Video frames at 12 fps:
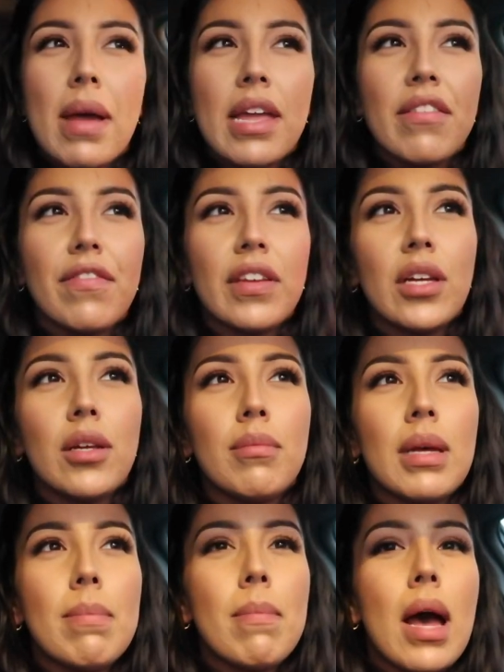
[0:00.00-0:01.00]
might
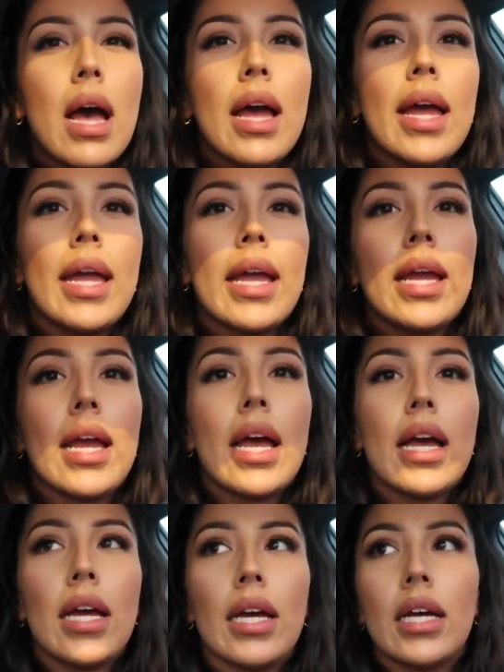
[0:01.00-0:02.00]
film my
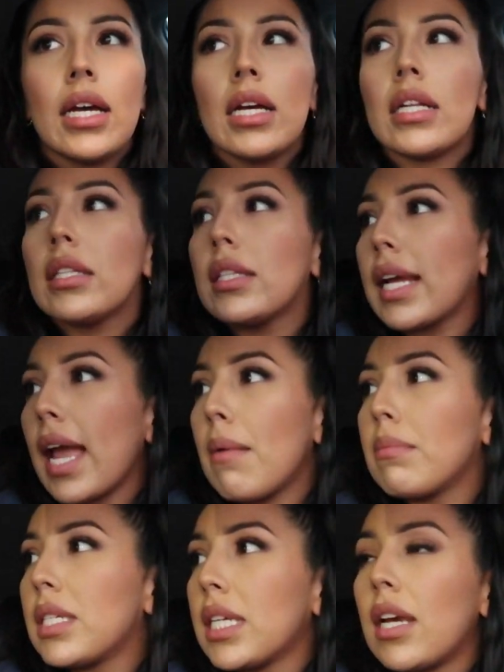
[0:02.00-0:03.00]
like
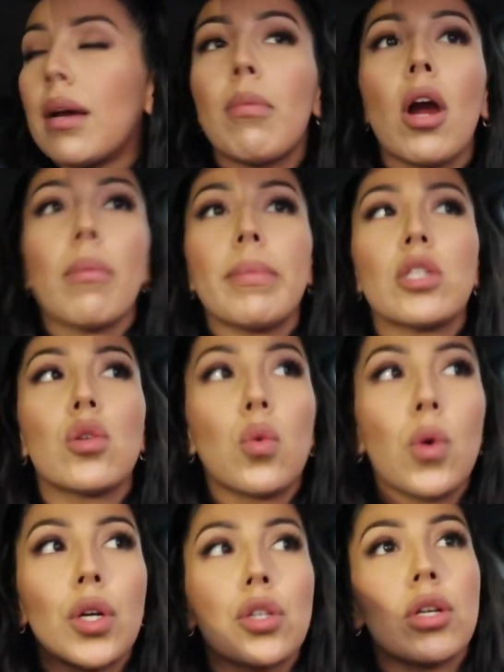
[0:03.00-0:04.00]
empty apartment
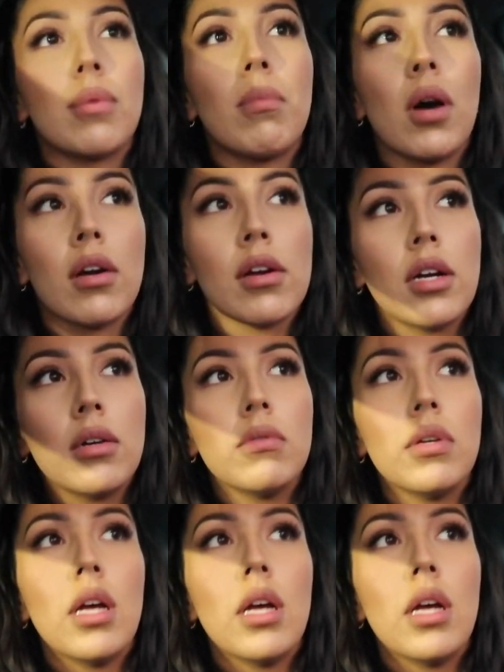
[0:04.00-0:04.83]
tour tomorrow.